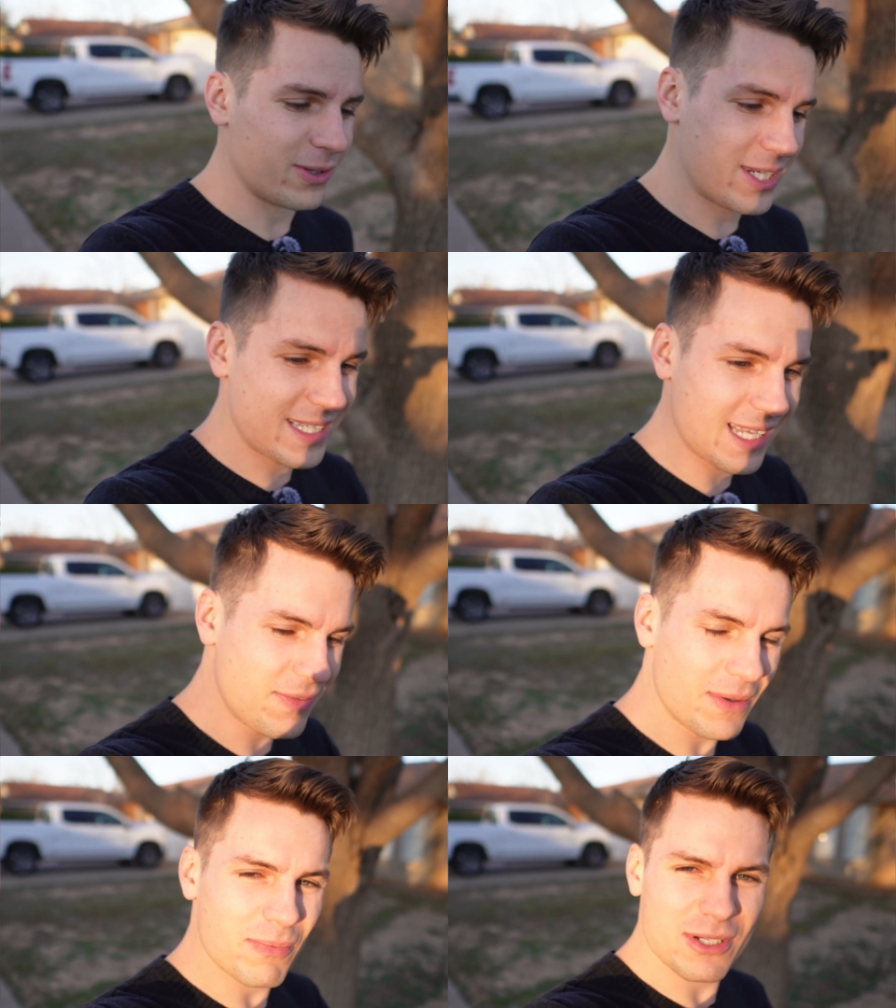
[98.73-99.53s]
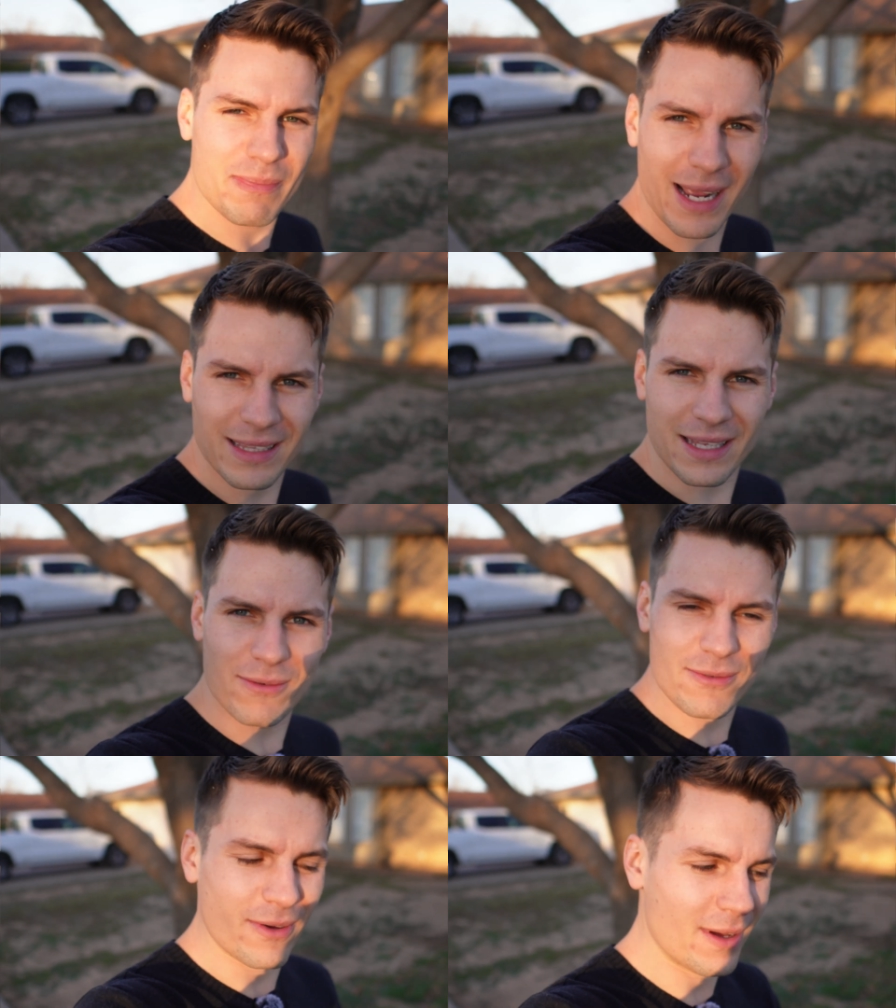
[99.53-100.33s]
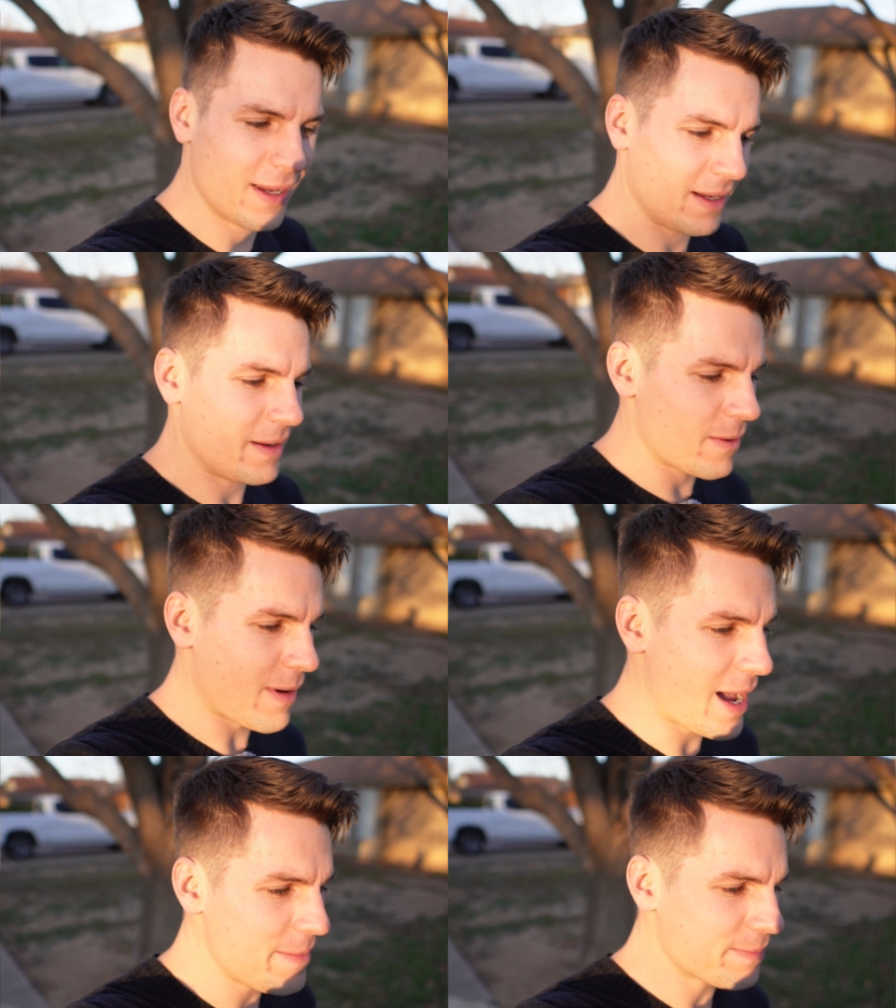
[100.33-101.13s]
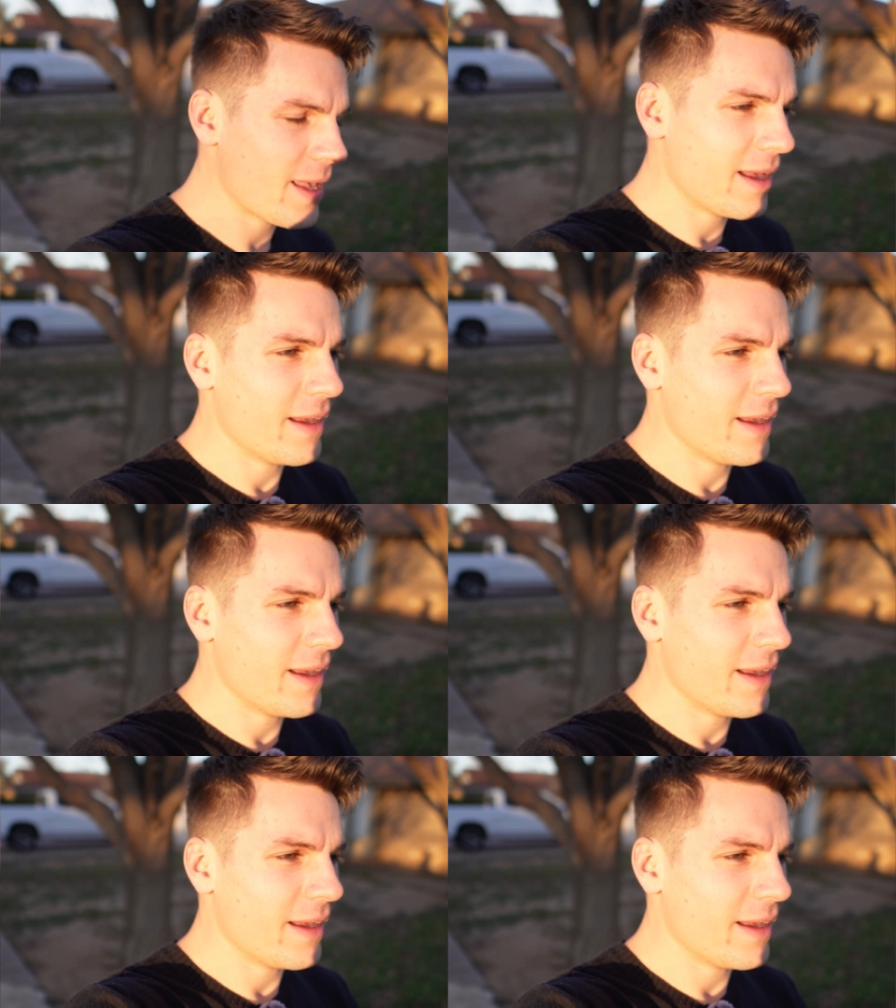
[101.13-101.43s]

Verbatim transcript: So just to give you perspective, right?